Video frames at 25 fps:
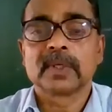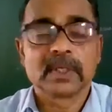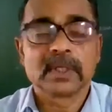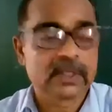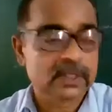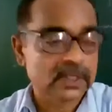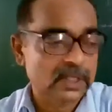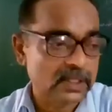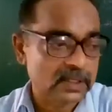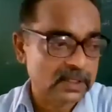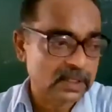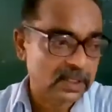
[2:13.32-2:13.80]

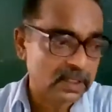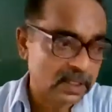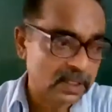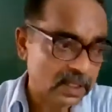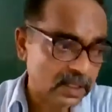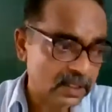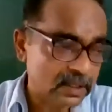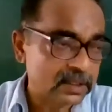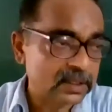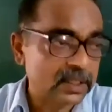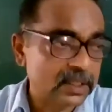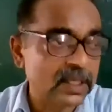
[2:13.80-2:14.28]

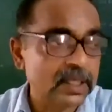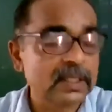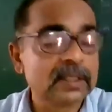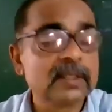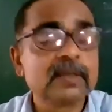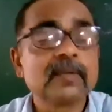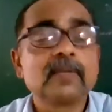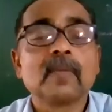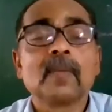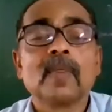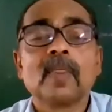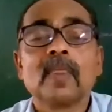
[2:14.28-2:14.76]
then
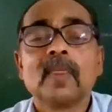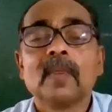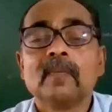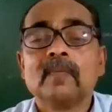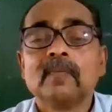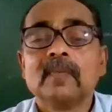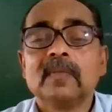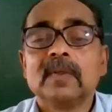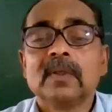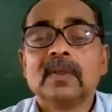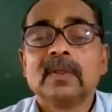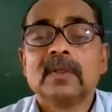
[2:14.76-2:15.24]

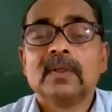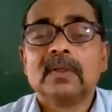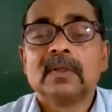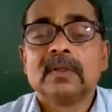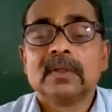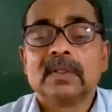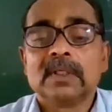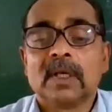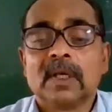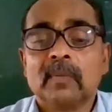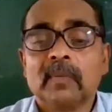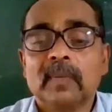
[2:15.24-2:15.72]

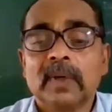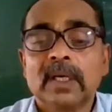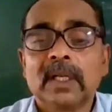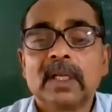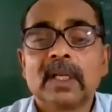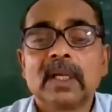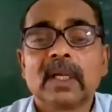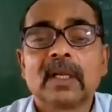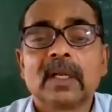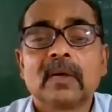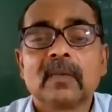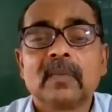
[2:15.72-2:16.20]
the
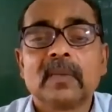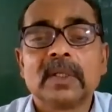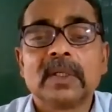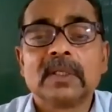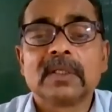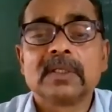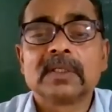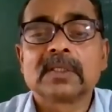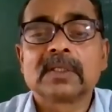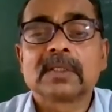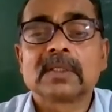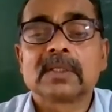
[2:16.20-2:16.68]
middle
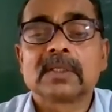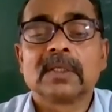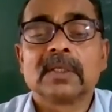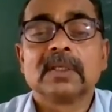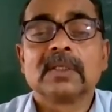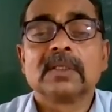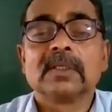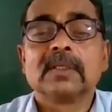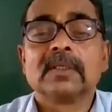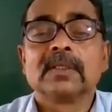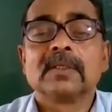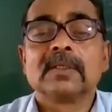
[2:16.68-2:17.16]

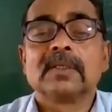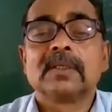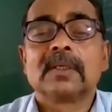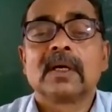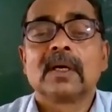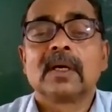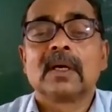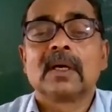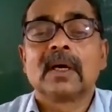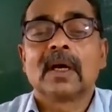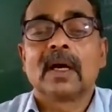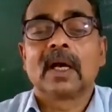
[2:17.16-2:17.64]
element's
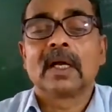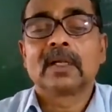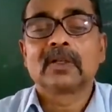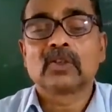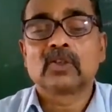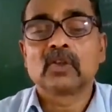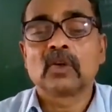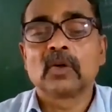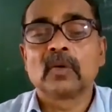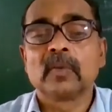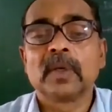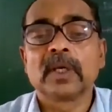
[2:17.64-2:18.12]

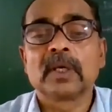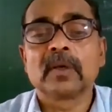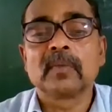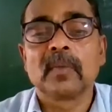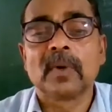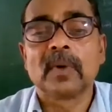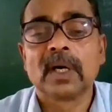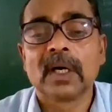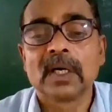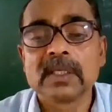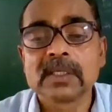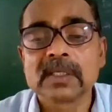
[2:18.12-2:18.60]
atomic
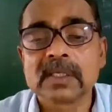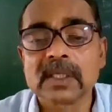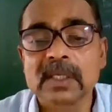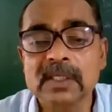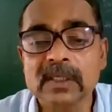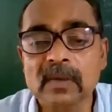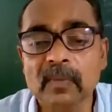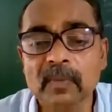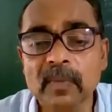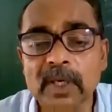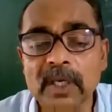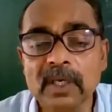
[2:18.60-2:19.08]
mass is
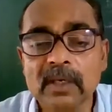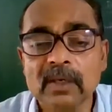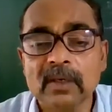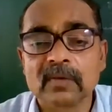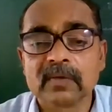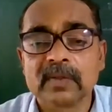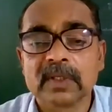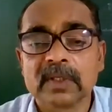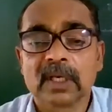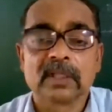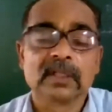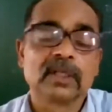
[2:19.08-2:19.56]
the mean
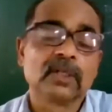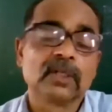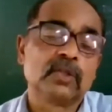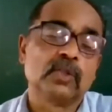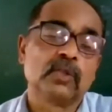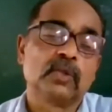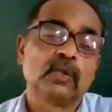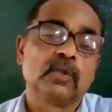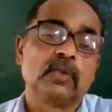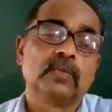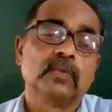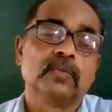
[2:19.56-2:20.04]
of the other
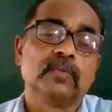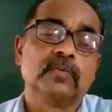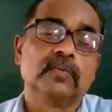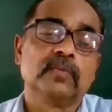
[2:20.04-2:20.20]
two.